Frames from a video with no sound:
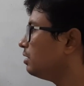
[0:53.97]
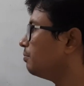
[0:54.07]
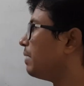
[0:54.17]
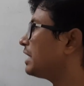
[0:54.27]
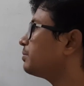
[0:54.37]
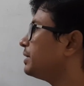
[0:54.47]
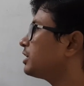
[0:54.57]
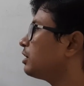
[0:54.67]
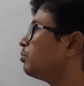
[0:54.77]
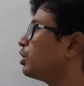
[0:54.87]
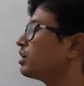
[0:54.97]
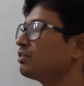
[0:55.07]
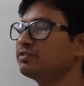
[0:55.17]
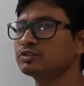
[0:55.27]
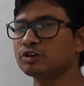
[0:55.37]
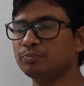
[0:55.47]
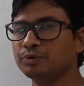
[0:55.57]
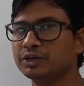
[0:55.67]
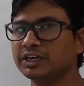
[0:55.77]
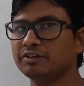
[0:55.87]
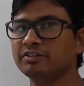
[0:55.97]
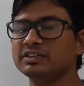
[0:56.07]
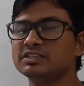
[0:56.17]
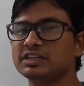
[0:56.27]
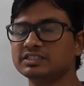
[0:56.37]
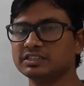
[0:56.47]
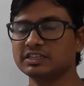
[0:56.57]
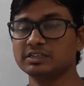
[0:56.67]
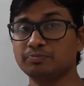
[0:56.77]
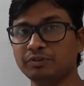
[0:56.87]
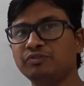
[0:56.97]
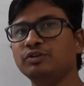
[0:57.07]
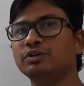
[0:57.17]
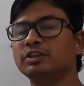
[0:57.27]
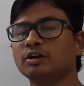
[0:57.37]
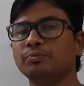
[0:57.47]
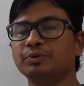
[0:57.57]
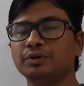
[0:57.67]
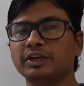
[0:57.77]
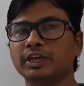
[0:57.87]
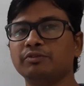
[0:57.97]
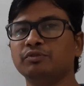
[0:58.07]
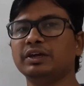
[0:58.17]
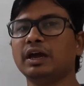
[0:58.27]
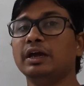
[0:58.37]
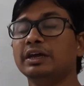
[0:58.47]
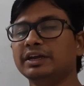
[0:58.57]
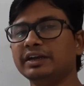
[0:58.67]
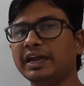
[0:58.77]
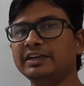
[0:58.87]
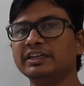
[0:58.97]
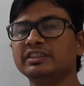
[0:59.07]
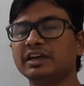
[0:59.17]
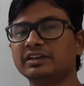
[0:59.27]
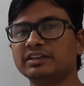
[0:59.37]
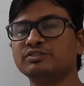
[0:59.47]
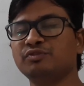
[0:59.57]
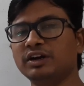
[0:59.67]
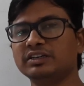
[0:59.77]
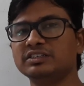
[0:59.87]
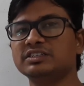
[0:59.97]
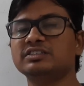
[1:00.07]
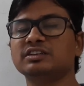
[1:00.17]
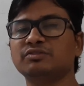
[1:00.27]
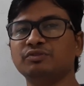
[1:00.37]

mathematical model of those computing devices, such as before the computer came, we in 1930s, 40s itself,